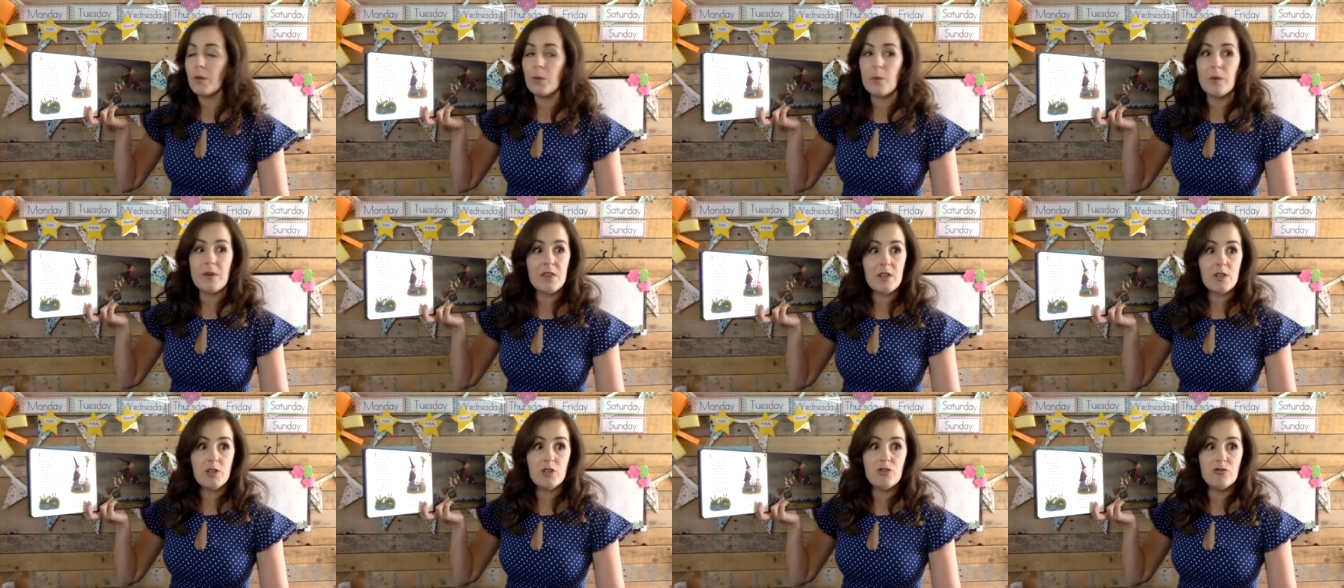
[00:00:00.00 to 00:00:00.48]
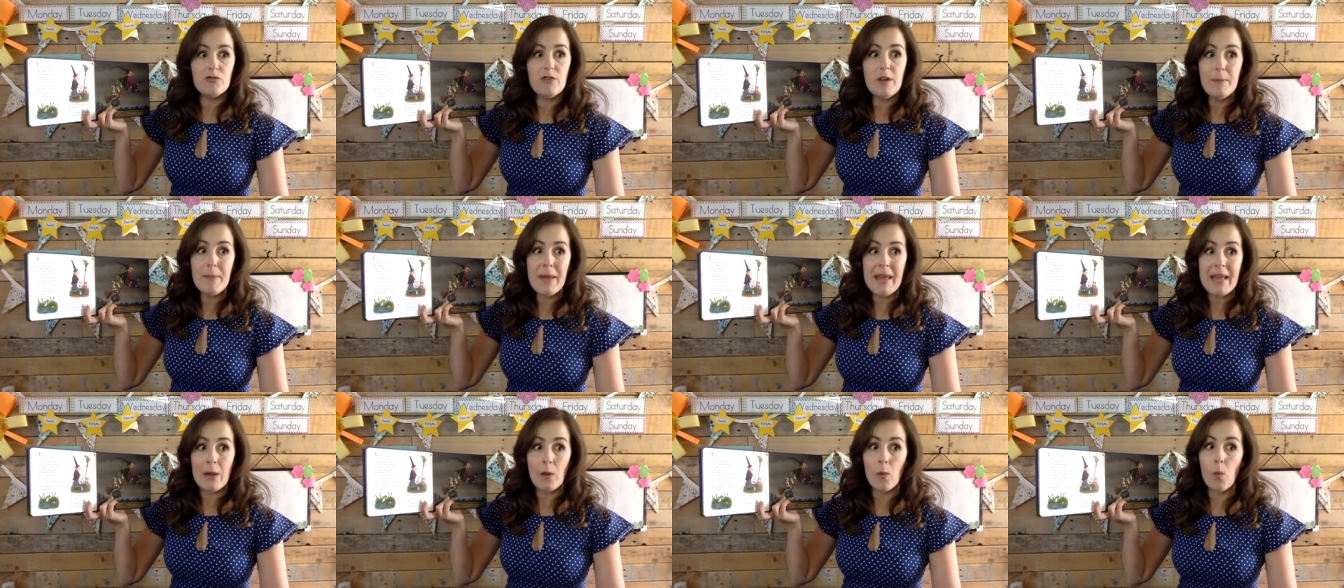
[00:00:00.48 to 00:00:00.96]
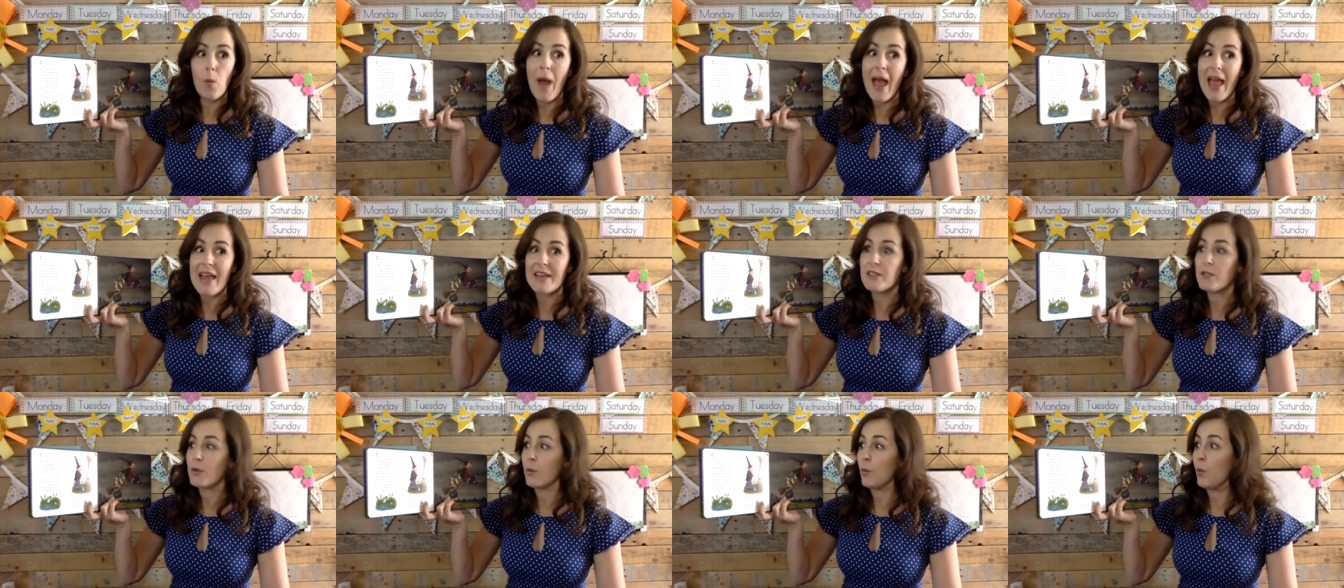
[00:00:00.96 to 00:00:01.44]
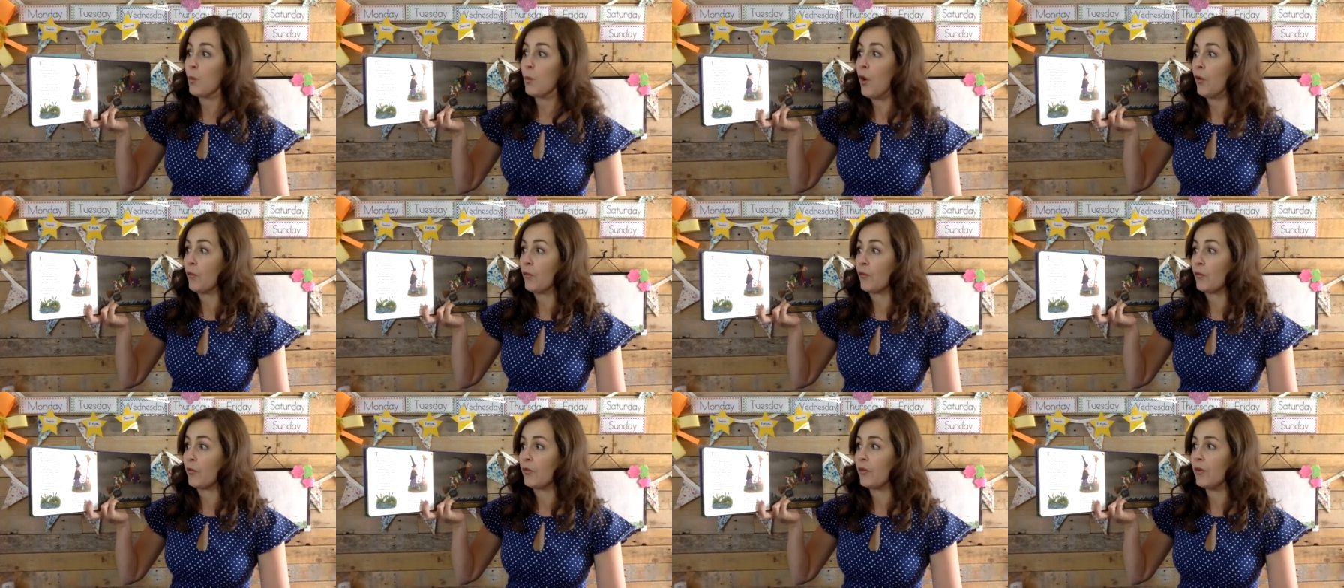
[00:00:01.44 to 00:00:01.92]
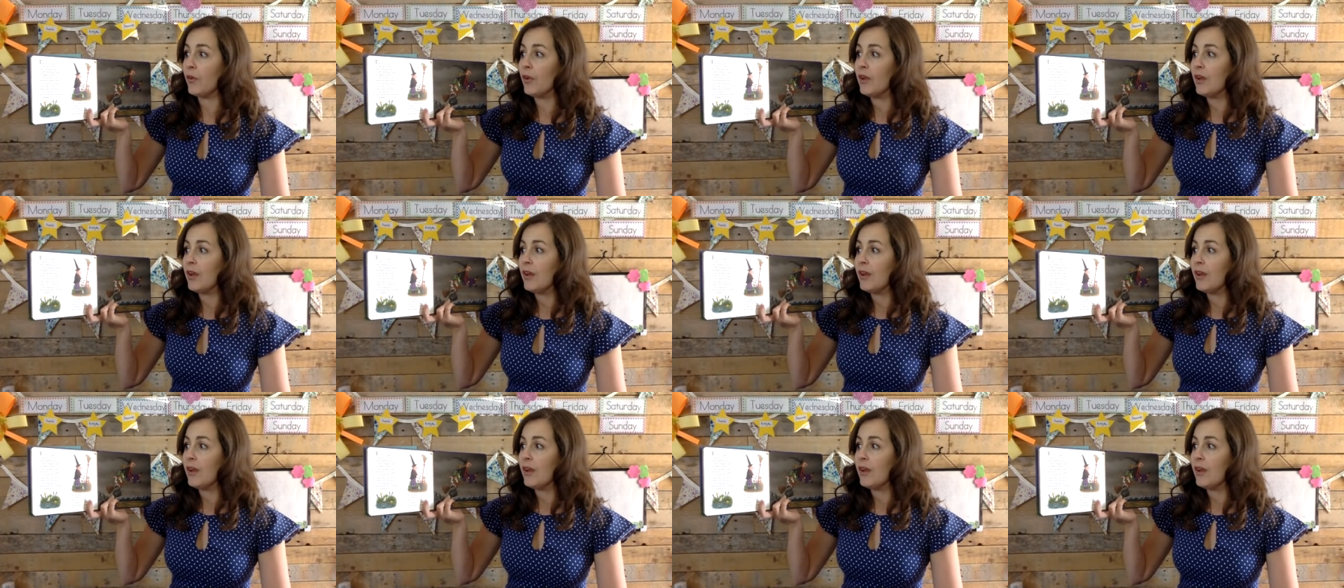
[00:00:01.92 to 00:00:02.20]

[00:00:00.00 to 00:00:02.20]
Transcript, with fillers: with a dripping wet wand.